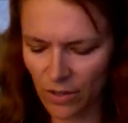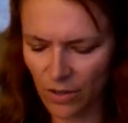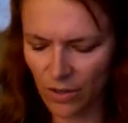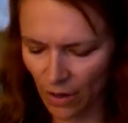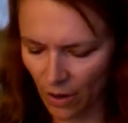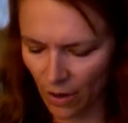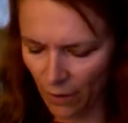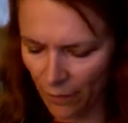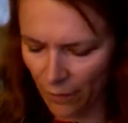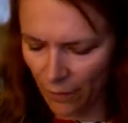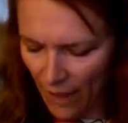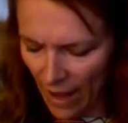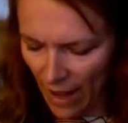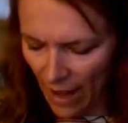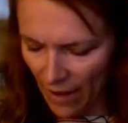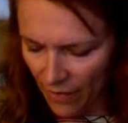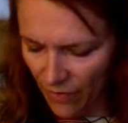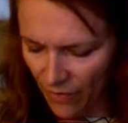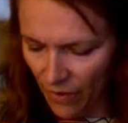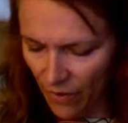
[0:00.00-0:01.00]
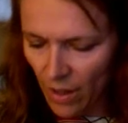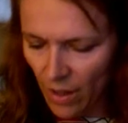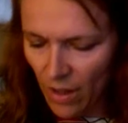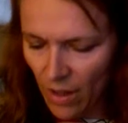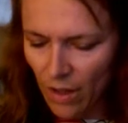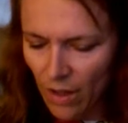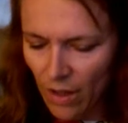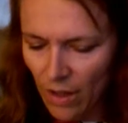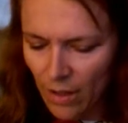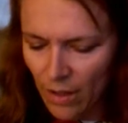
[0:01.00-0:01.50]
There are 5
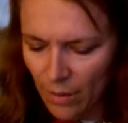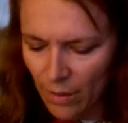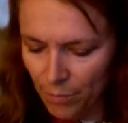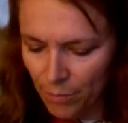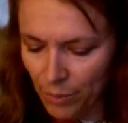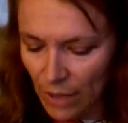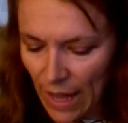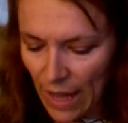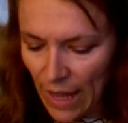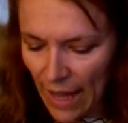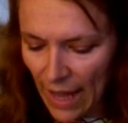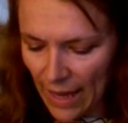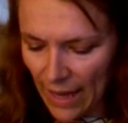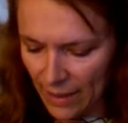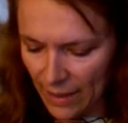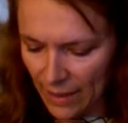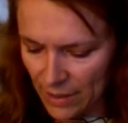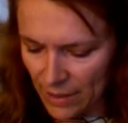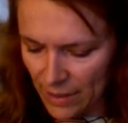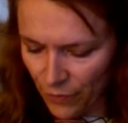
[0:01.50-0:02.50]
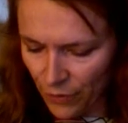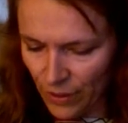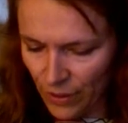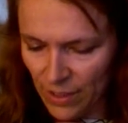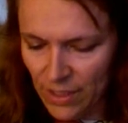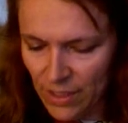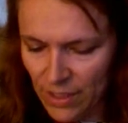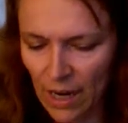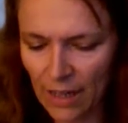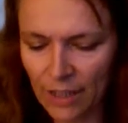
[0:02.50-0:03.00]
blanks for the
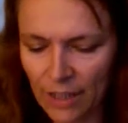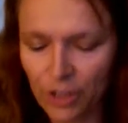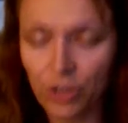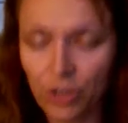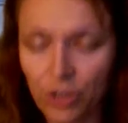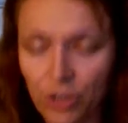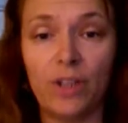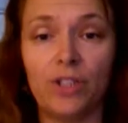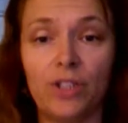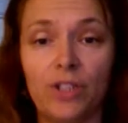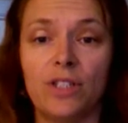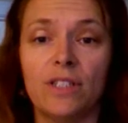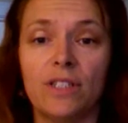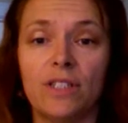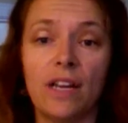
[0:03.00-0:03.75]
stock issue questions,